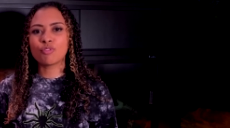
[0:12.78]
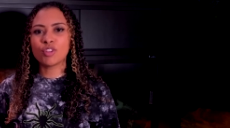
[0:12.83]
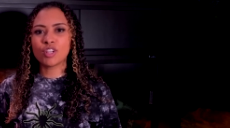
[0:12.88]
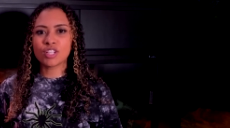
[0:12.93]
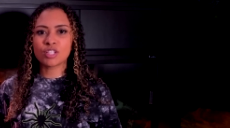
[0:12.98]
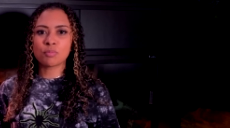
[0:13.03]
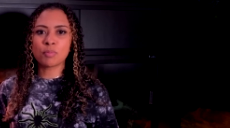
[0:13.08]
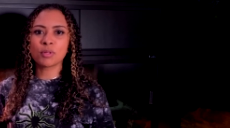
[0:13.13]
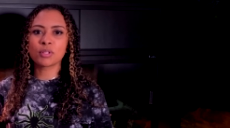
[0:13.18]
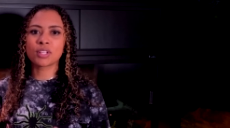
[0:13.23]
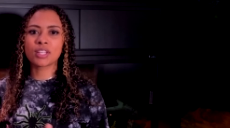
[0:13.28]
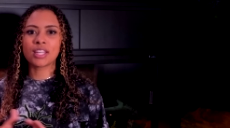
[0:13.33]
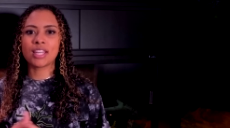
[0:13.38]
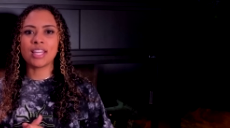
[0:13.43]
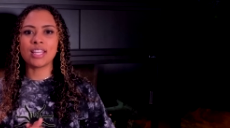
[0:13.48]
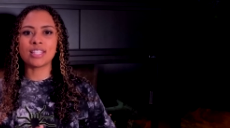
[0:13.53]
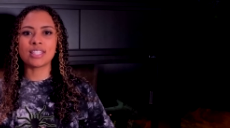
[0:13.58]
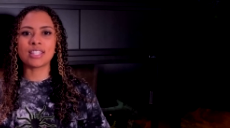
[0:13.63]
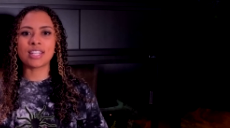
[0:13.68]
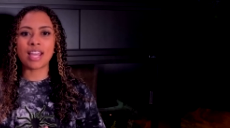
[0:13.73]
finished building
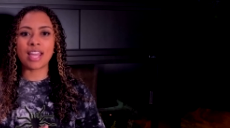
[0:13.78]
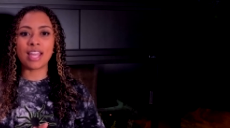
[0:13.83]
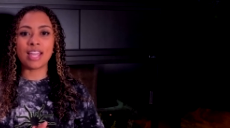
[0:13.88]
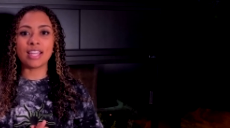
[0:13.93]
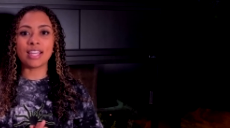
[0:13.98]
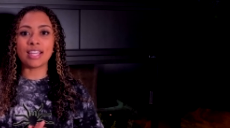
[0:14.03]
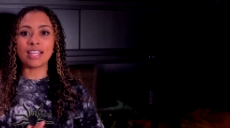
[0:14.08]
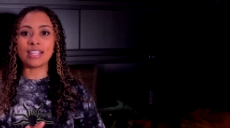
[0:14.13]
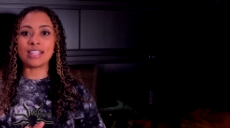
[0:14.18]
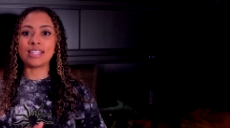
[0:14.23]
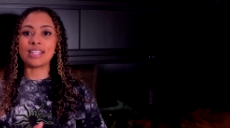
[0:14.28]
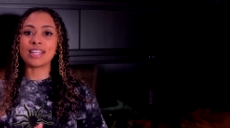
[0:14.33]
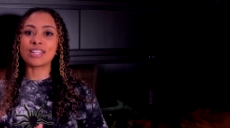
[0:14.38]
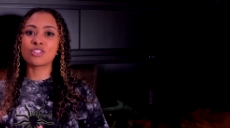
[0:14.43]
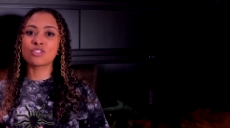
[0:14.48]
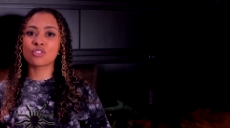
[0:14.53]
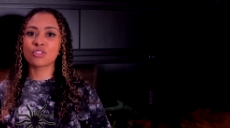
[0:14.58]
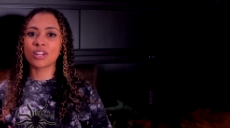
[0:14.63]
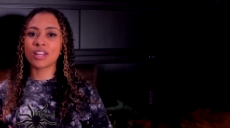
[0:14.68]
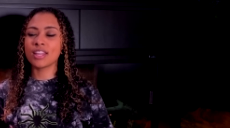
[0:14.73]
his tank
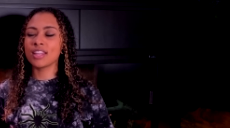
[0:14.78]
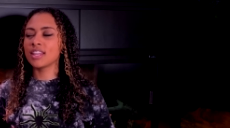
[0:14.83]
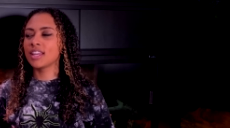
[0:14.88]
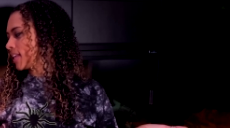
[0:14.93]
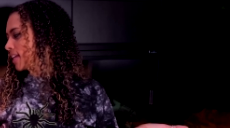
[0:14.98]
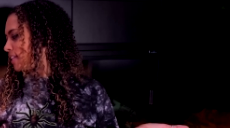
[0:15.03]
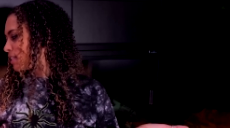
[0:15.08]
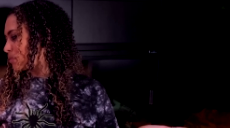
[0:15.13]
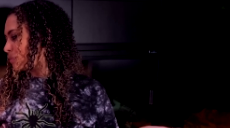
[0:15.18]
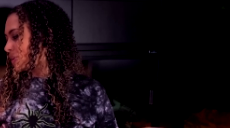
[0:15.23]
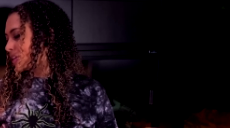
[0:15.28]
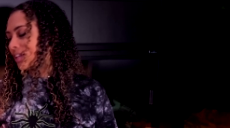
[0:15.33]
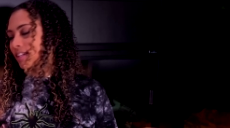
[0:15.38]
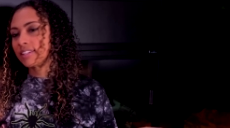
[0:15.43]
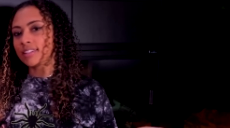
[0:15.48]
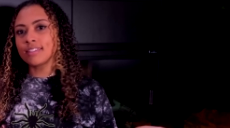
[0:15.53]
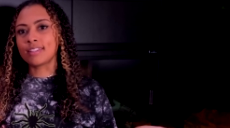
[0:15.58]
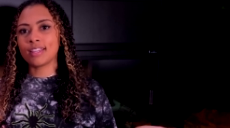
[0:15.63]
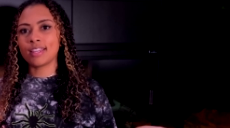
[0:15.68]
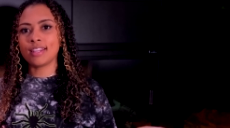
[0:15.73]
yesterday. He's
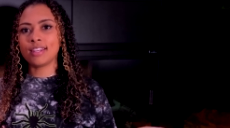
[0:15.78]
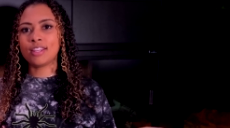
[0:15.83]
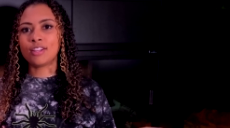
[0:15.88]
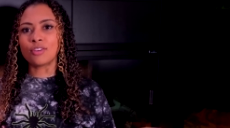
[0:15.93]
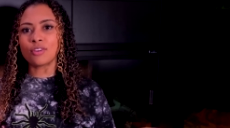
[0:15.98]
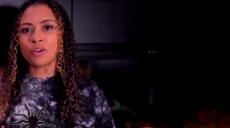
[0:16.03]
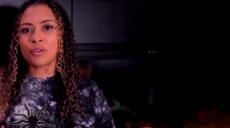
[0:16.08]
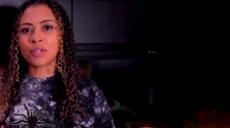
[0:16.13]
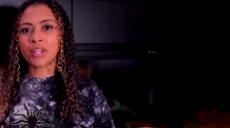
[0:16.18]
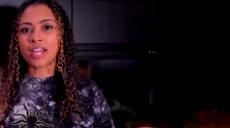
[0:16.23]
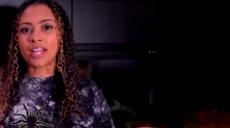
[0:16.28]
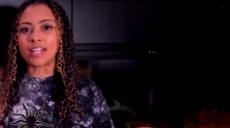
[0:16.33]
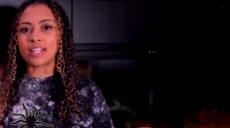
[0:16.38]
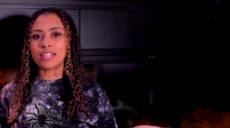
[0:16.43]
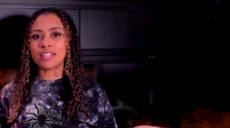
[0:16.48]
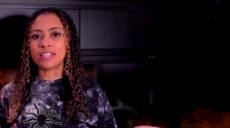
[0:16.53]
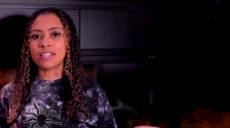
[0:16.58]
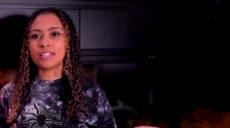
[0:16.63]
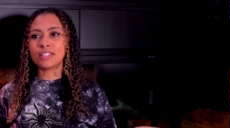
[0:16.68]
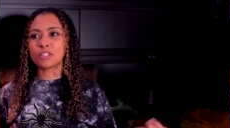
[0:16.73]
been in here all night.
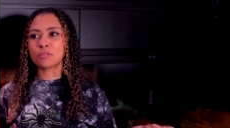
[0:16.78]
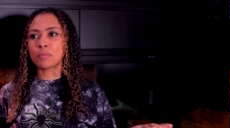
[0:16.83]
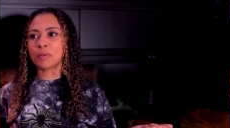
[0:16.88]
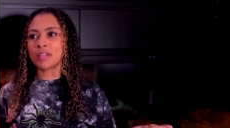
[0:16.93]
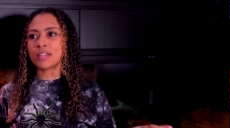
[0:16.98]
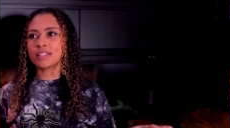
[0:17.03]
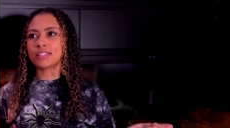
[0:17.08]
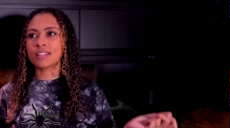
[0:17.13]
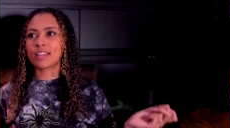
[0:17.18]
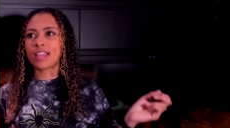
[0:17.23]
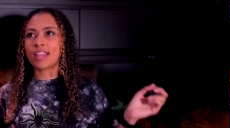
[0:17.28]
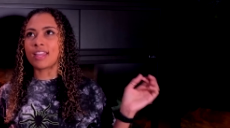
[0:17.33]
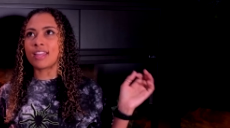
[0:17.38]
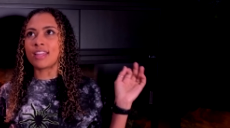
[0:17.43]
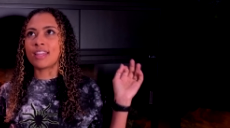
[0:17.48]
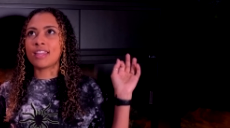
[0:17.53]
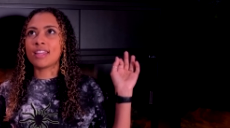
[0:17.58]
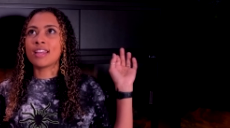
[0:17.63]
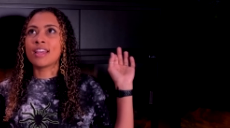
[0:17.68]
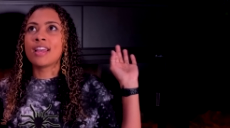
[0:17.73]
He spent
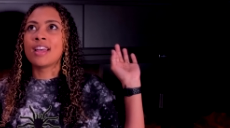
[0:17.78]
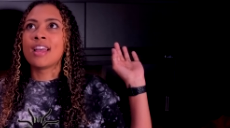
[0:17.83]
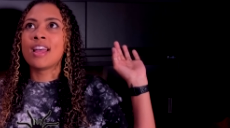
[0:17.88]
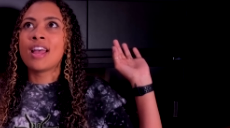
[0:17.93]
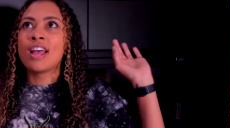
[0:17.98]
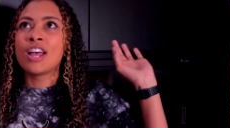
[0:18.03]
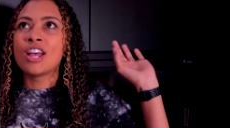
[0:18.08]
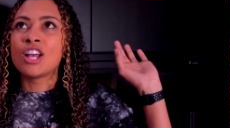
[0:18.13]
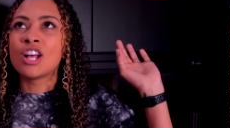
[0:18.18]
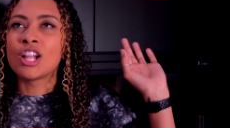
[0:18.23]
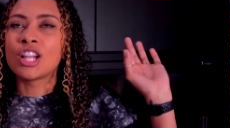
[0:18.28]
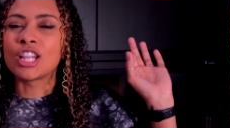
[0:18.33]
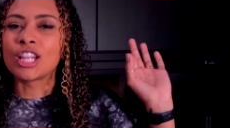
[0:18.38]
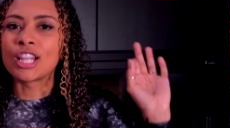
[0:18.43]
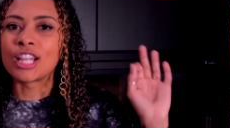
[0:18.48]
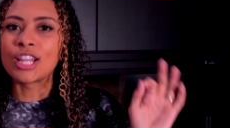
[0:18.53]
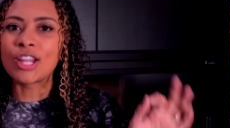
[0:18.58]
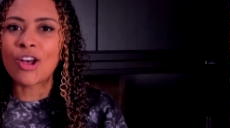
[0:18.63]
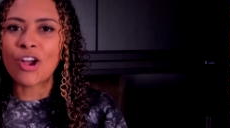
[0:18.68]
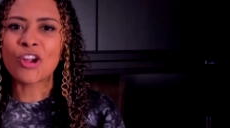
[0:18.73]
a
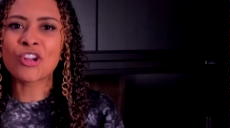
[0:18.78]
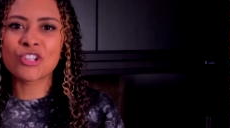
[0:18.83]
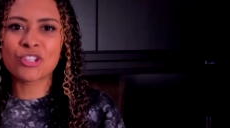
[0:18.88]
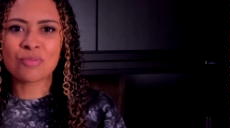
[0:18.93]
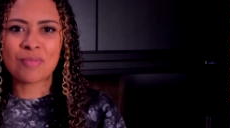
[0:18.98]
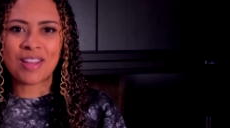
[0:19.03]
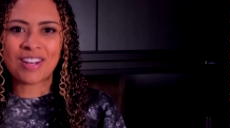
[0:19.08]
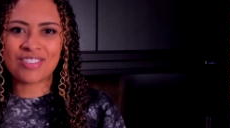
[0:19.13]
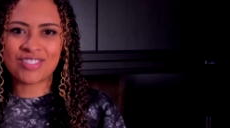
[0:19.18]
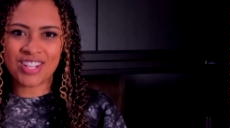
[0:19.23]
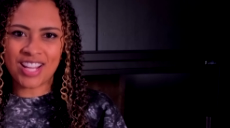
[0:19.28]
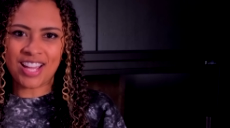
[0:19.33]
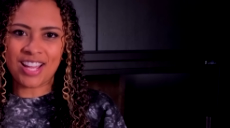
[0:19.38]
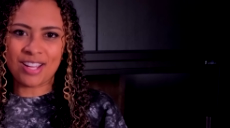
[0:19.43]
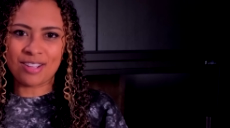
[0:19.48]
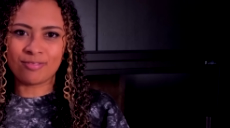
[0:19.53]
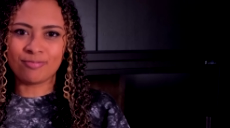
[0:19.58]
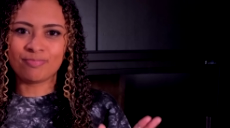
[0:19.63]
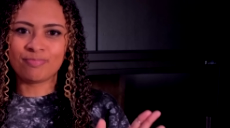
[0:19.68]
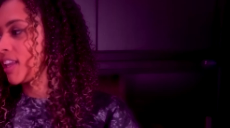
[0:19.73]
large amount of
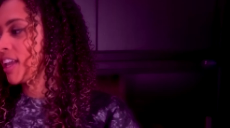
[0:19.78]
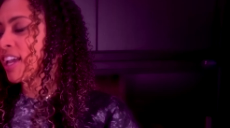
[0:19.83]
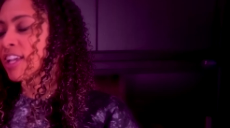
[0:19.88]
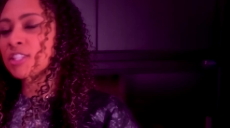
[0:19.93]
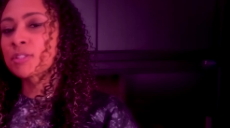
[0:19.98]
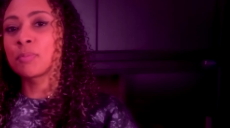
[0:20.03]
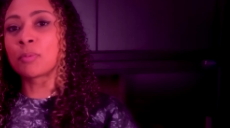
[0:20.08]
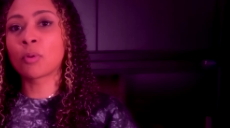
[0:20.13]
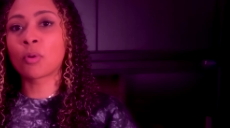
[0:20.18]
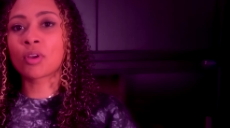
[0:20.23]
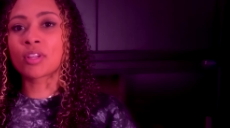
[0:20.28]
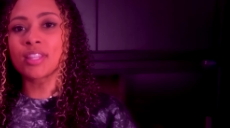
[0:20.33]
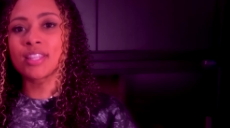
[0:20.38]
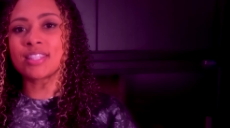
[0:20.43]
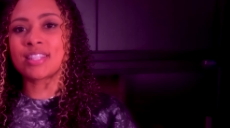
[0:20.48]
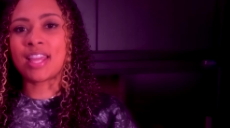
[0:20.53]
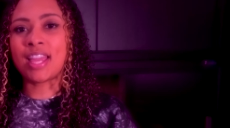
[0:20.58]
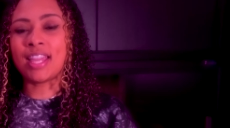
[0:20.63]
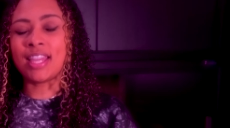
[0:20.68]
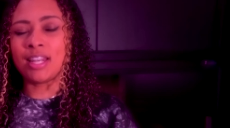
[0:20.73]
time exploring this
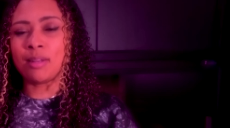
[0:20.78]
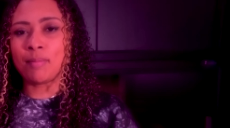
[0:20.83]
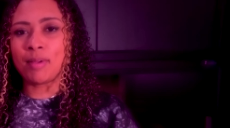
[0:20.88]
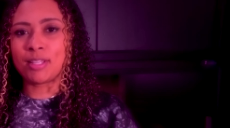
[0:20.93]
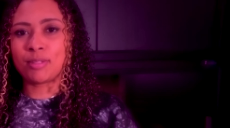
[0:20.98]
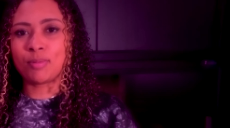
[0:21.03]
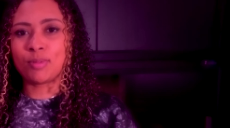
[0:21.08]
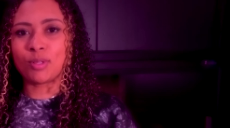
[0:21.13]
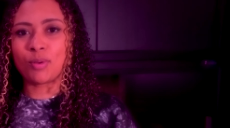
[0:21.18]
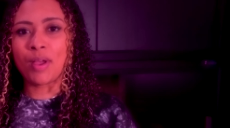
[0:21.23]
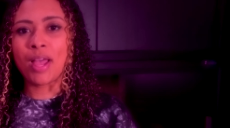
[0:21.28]
tank, and it makes me so